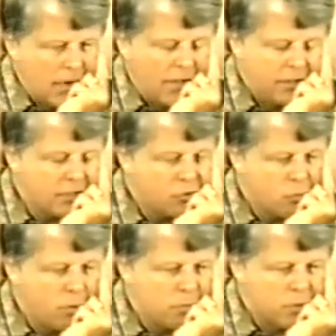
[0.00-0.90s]
I think
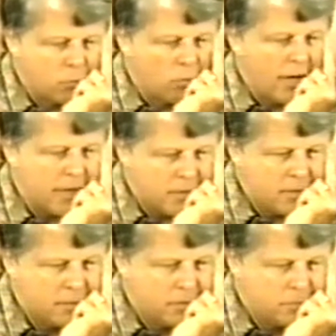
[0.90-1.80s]
Jerome was right.
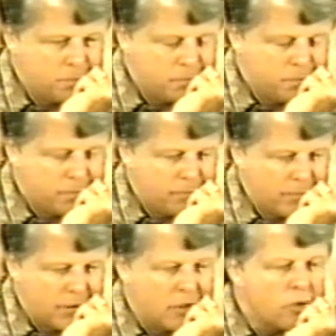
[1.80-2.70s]

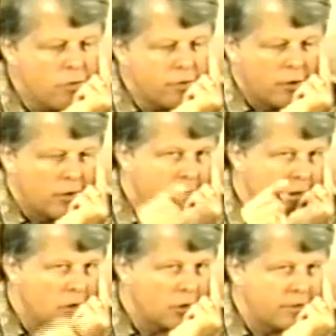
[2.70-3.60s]
Luther
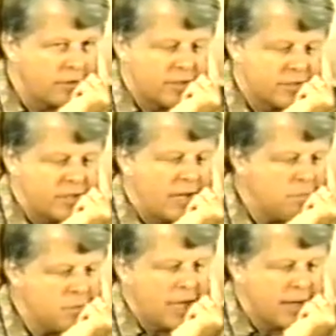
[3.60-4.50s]
looked at this same
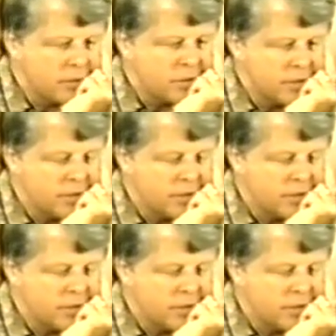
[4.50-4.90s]
text,